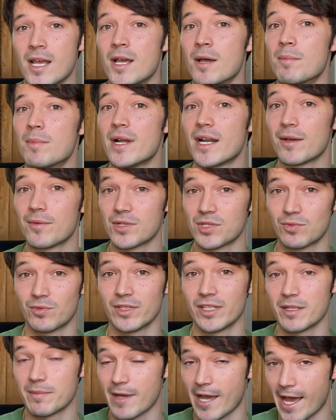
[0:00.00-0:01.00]
but it was
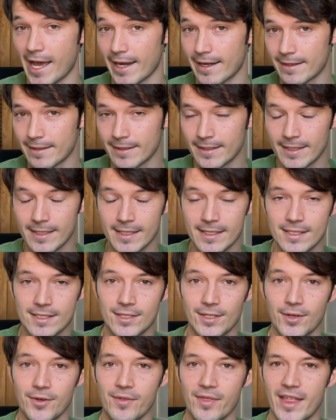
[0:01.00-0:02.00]
really bad.
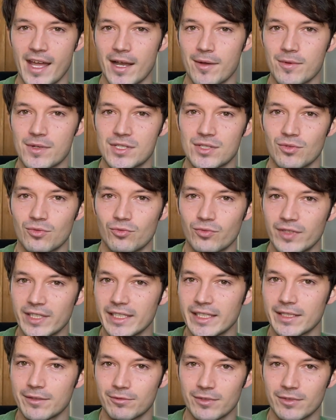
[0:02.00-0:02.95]
So that was a really,